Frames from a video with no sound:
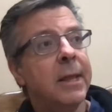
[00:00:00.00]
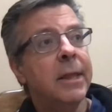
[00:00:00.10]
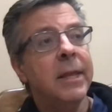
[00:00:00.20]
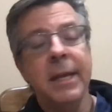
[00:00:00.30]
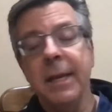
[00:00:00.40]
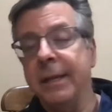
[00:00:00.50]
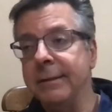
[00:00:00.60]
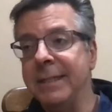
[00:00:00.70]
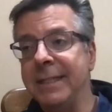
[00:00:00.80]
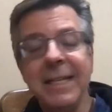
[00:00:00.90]
the
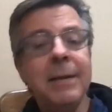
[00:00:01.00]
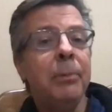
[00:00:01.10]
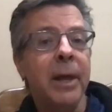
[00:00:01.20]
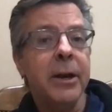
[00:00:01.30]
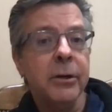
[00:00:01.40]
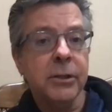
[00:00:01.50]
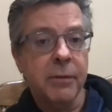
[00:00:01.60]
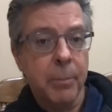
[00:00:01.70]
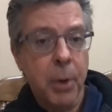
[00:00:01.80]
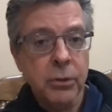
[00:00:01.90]
deep layers of
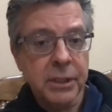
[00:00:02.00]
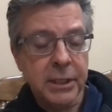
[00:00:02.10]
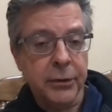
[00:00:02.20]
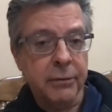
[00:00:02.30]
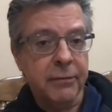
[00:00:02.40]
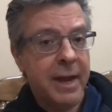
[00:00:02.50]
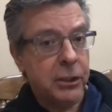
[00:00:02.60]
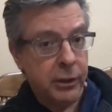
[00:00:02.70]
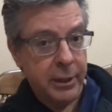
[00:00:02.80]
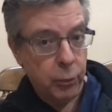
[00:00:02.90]
the posterior
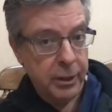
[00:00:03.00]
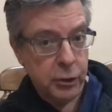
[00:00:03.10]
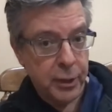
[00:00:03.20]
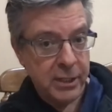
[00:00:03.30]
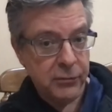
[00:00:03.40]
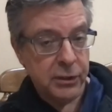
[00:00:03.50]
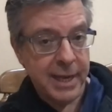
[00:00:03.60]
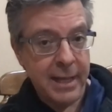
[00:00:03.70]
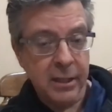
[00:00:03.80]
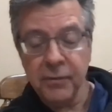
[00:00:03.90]
fascia, like where the
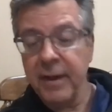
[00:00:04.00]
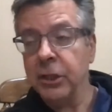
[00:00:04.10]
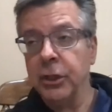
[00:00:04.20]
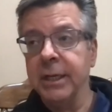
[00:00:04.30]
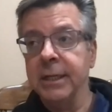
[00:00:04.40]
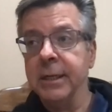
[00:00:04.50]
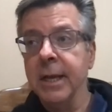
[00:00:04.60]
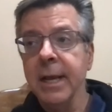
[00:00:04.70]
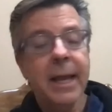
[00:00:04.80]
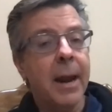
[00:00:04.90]
transversalis fascia is,
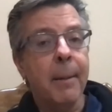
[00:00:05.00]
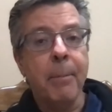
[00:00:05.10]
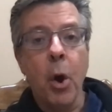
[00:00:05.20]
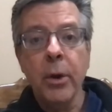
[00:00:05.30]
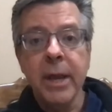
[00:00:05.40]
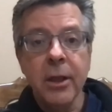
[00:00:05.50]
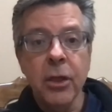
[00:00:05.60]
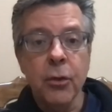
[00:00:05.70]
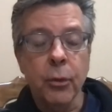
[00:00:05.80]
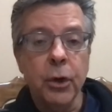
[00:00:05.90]
kind of poking
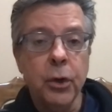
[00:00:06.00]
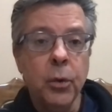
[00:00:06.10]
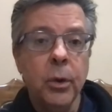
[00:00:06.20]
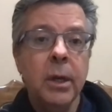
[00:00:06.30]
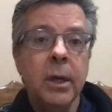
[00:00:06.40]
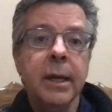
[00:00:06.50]
through,